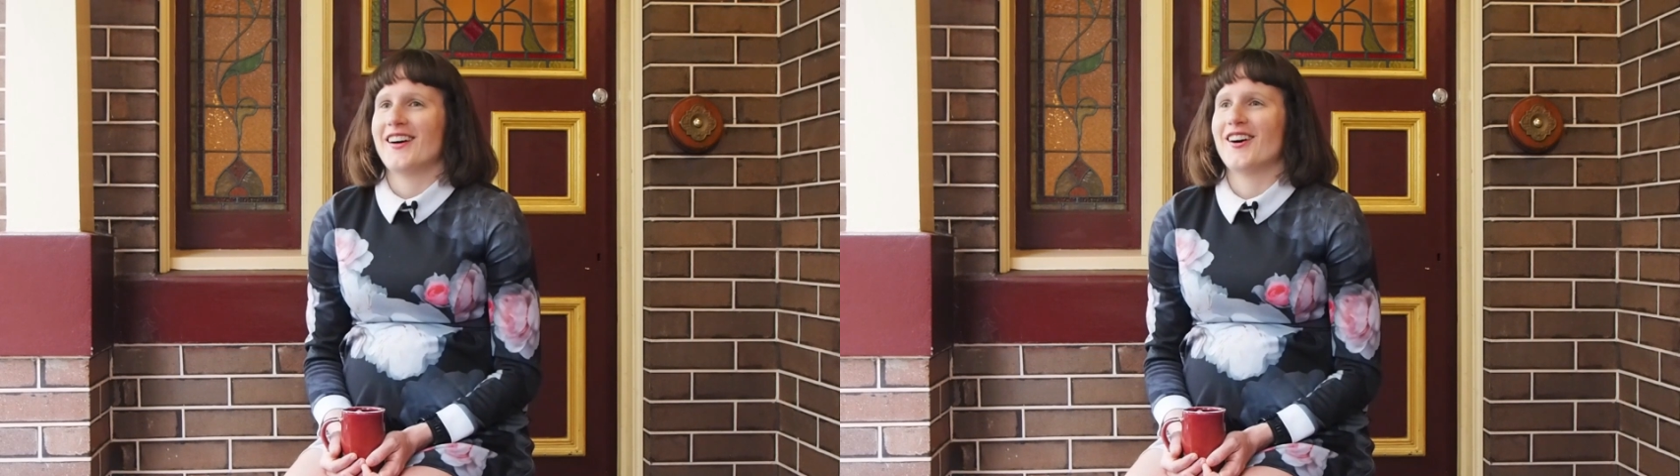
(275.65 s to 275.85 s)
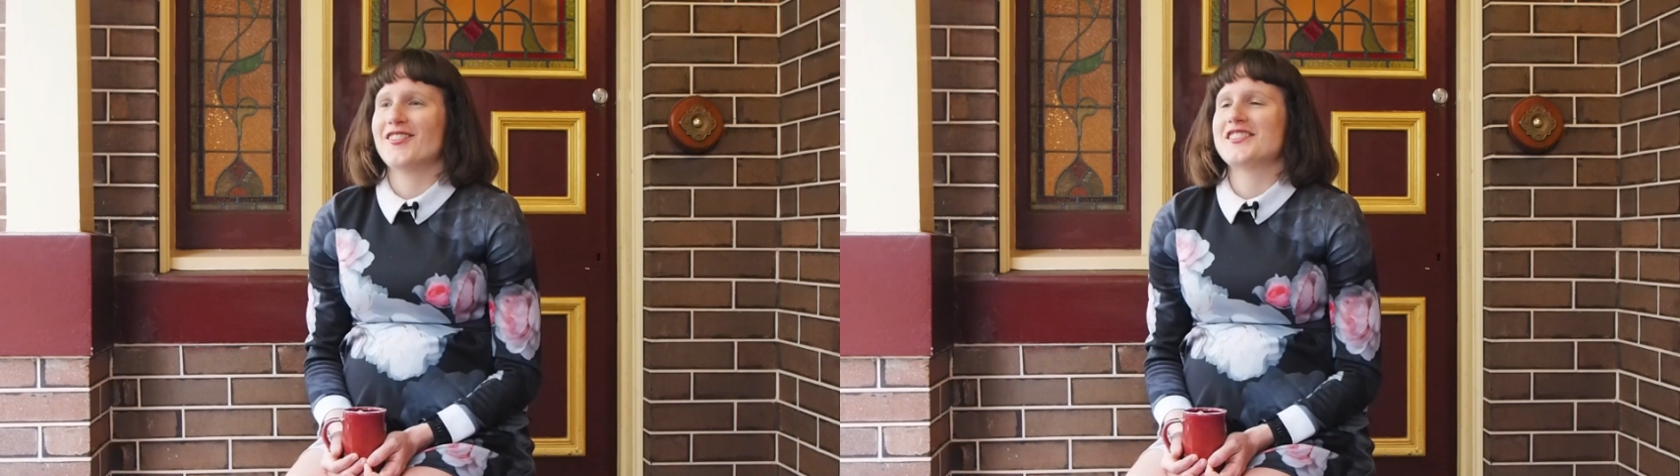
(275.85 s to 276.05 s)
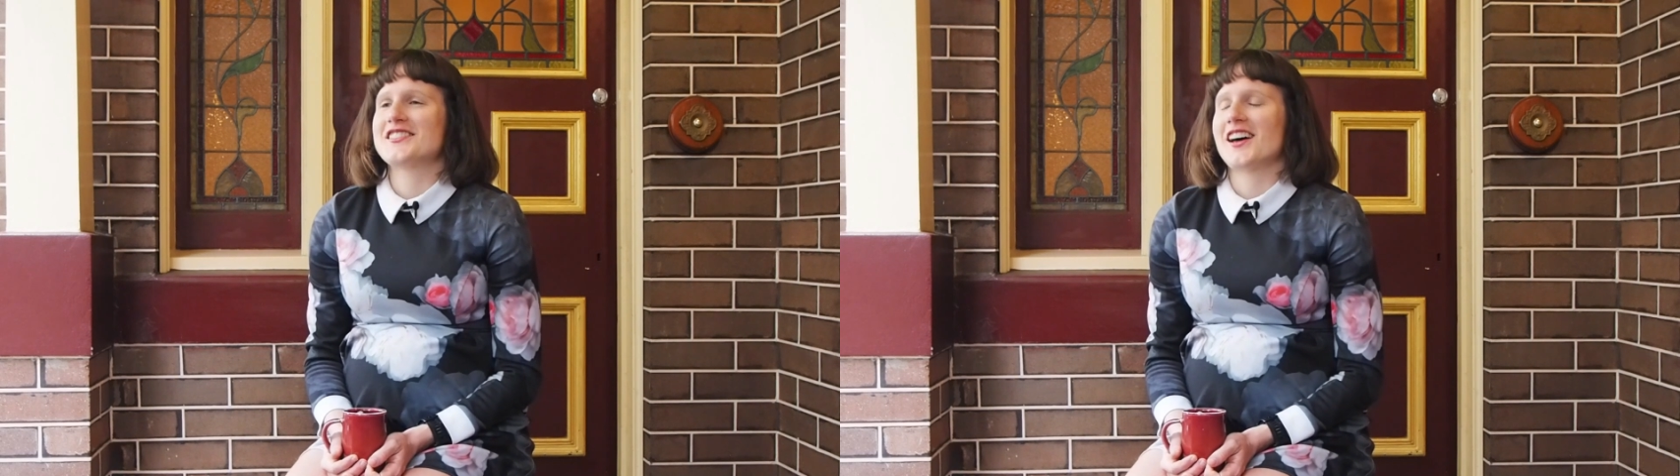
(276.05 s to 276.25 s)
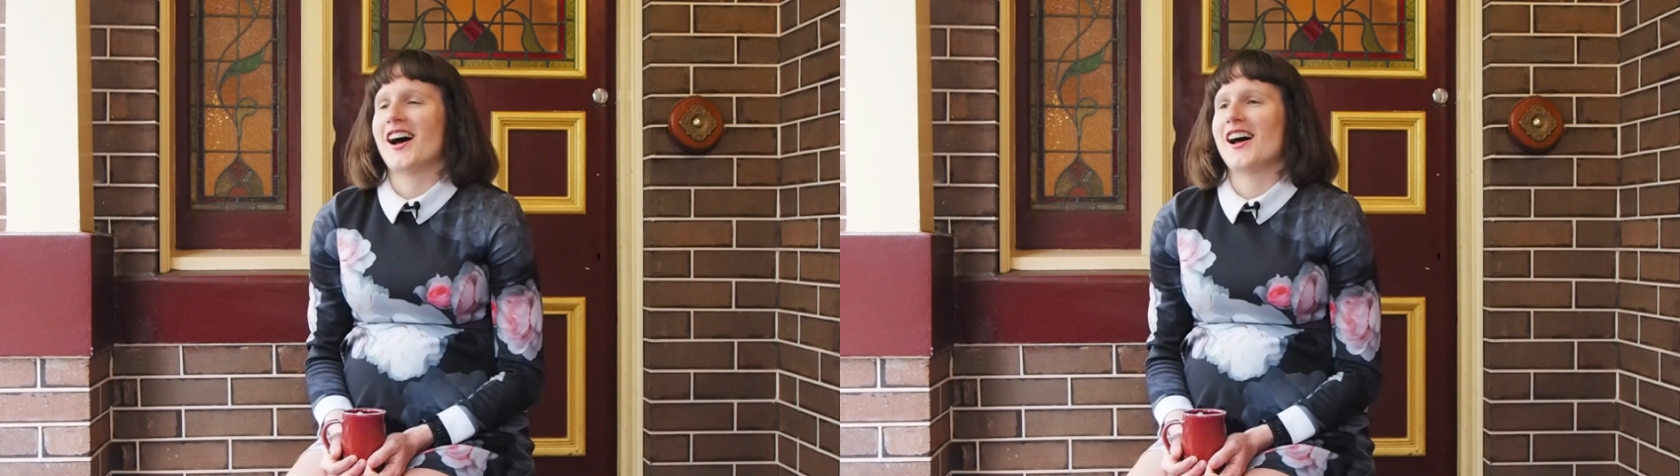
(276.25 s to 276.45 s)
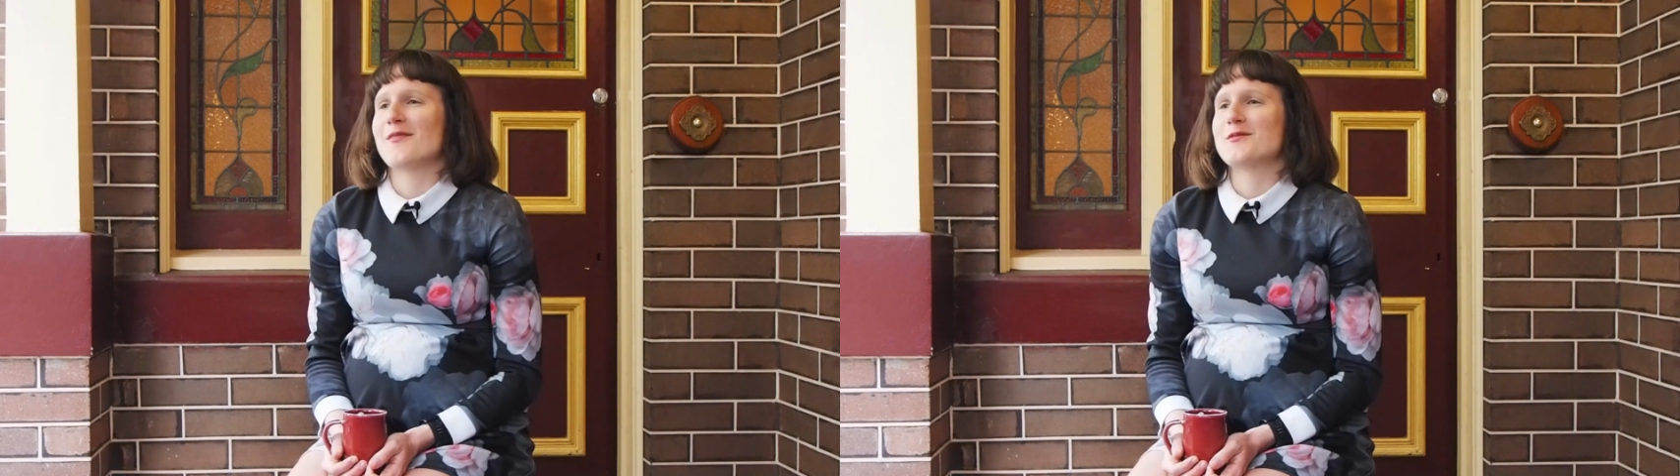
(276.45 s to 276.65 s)

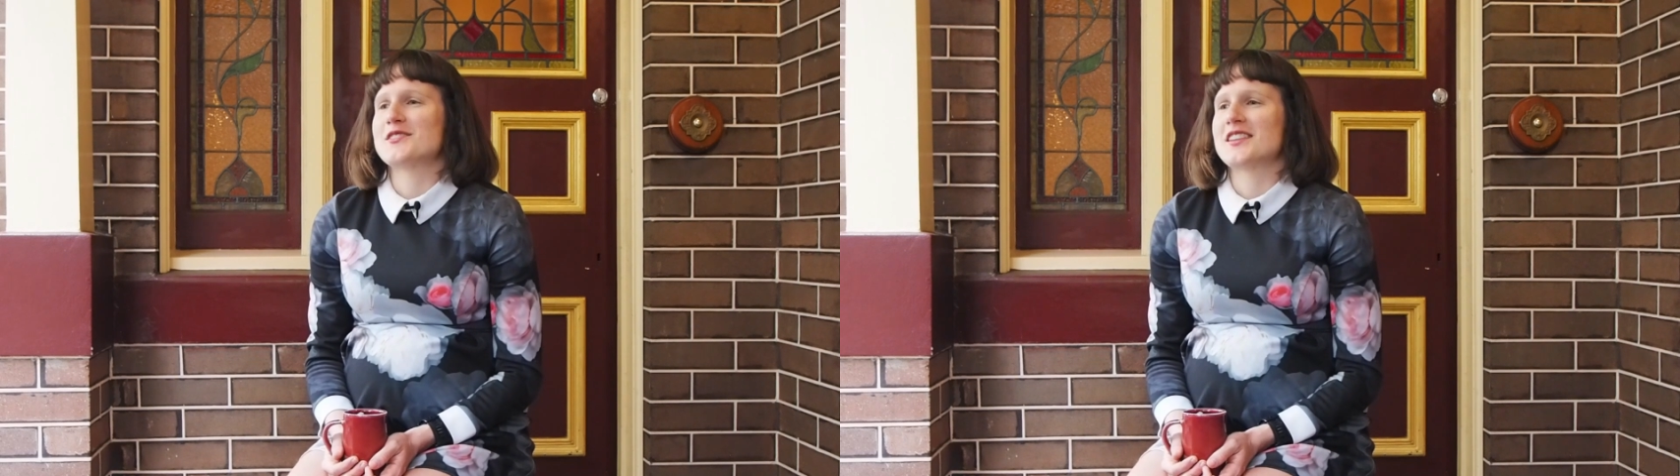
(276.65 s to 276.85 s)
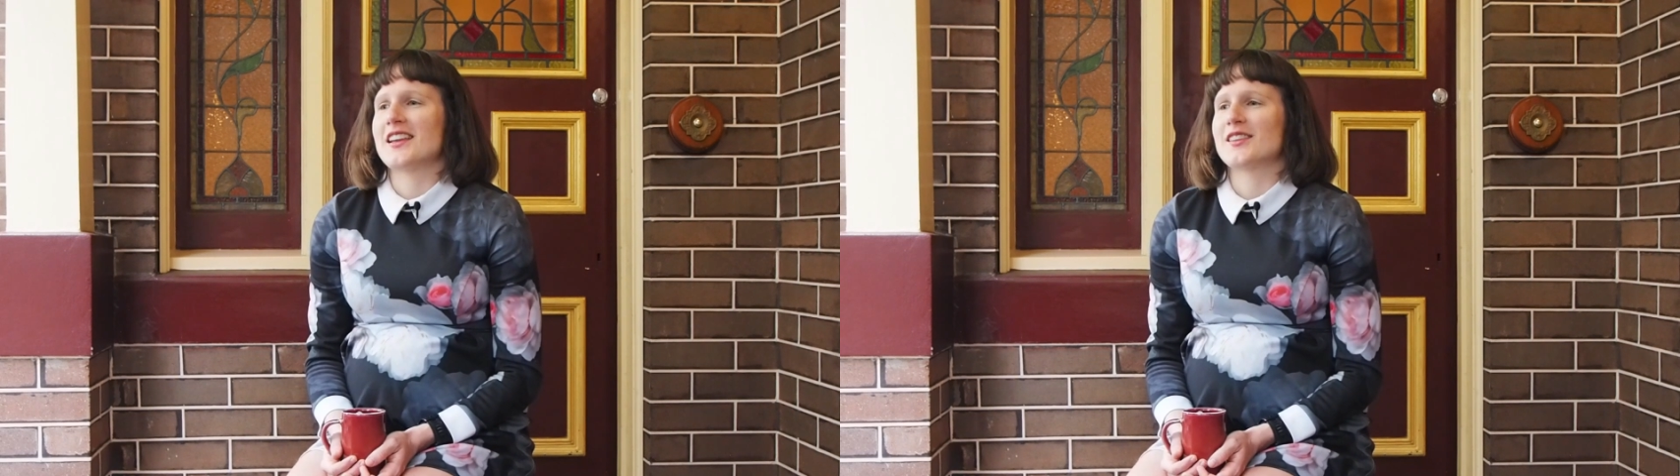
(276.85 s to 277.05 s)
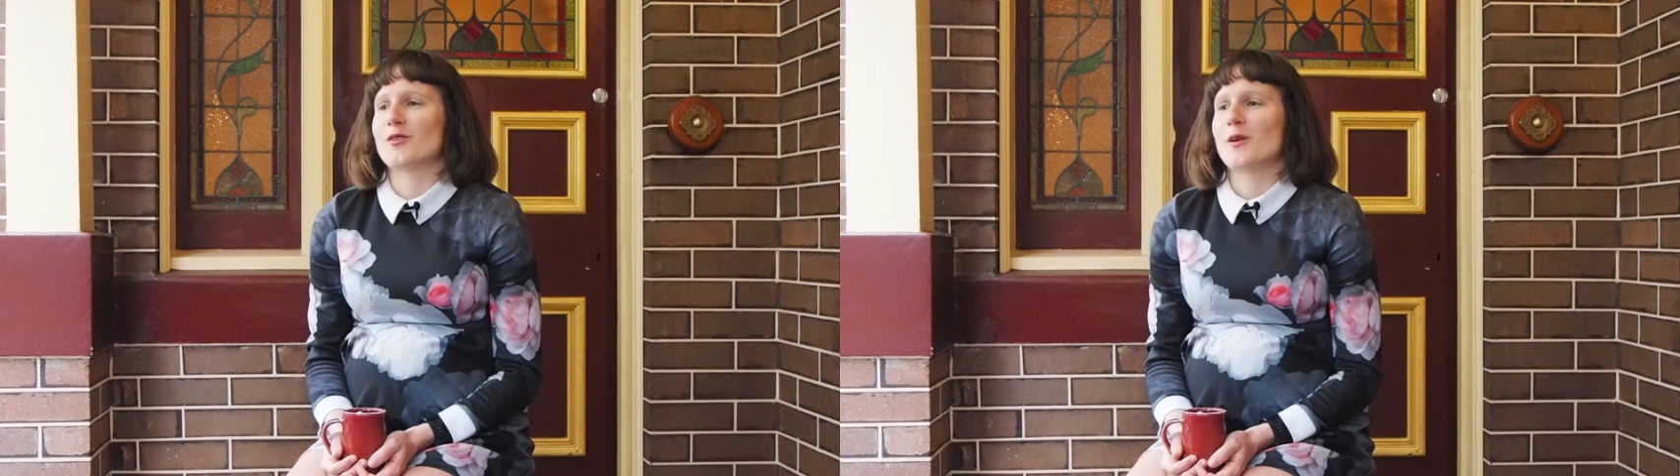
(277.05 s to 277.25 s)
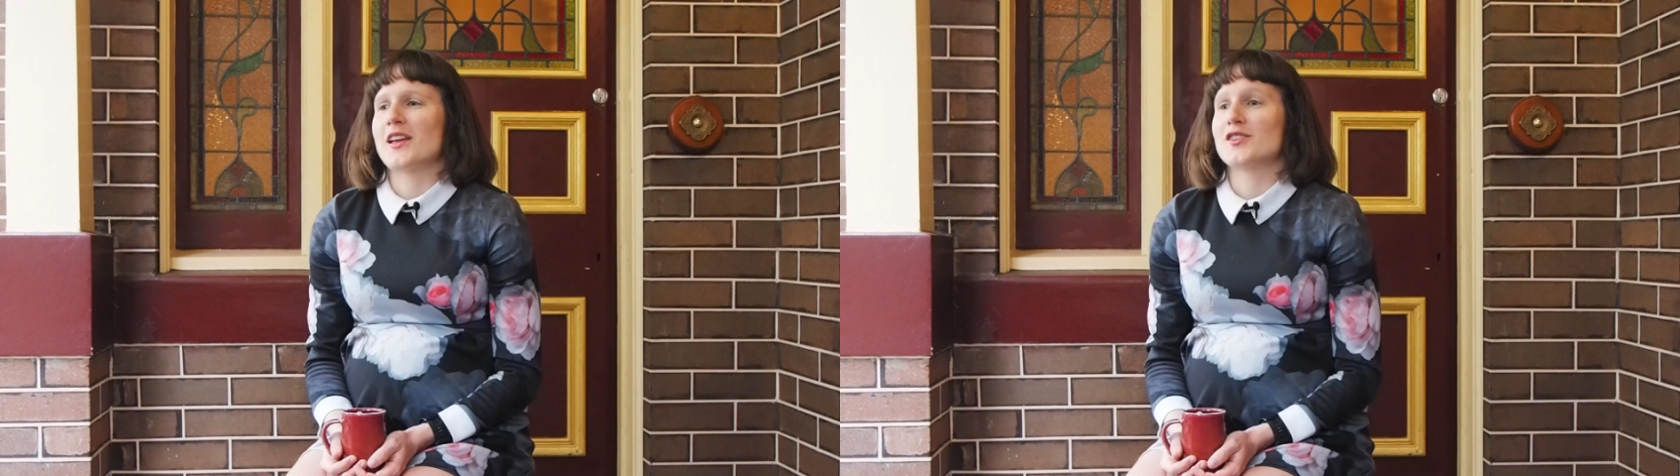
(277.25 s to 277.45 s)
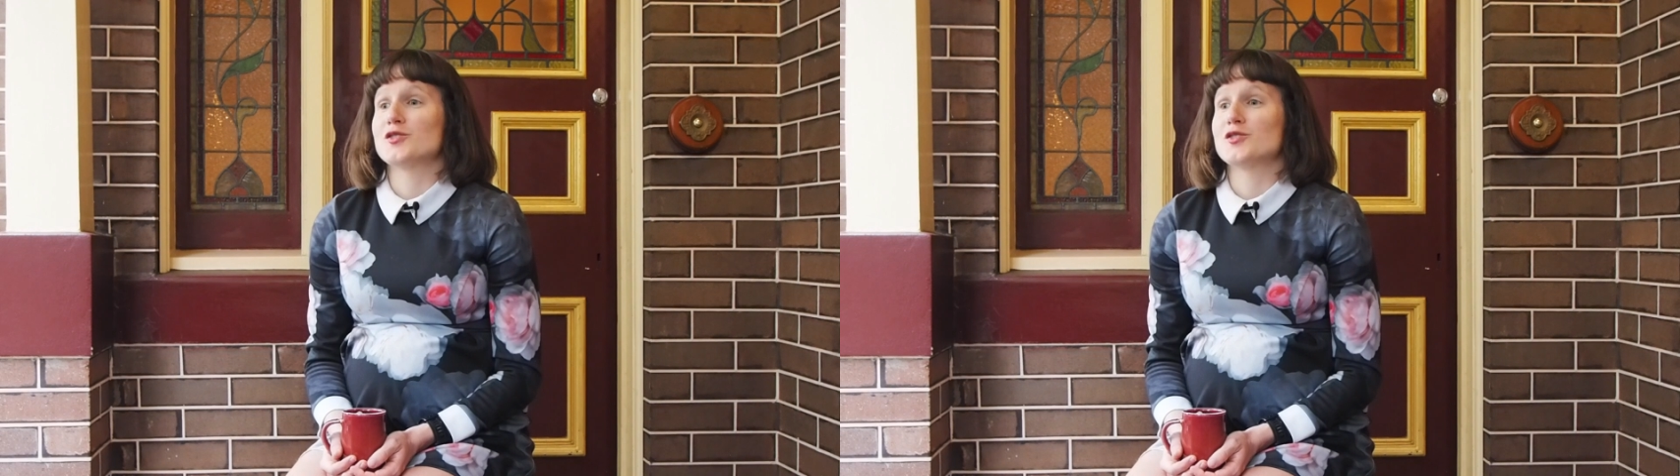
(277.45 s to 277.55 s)
oftentimes think that we can